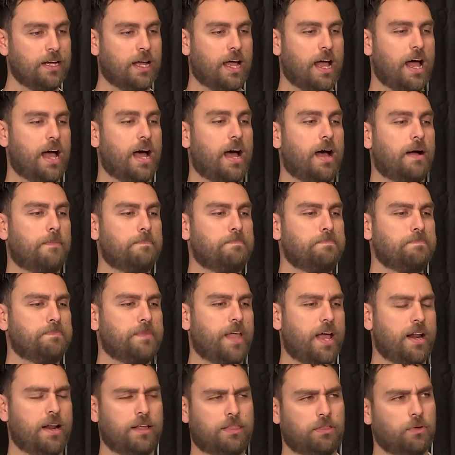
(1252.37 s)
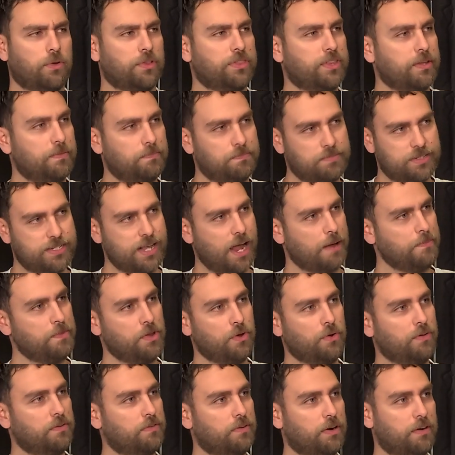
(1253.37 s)
And I thought the
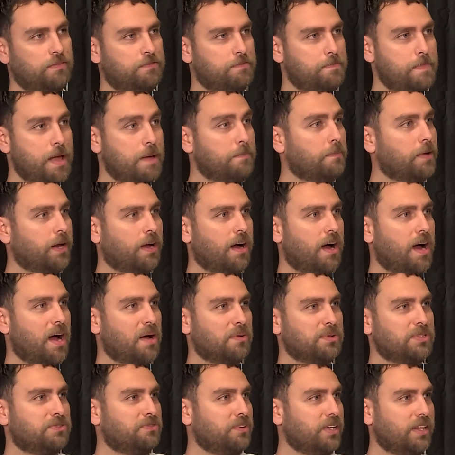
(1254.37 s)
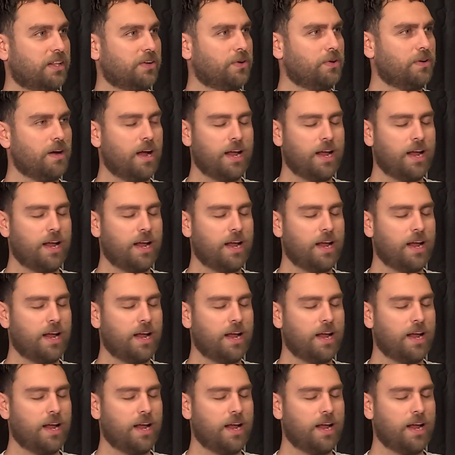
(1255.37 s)
debut of Ben Mackay was really good.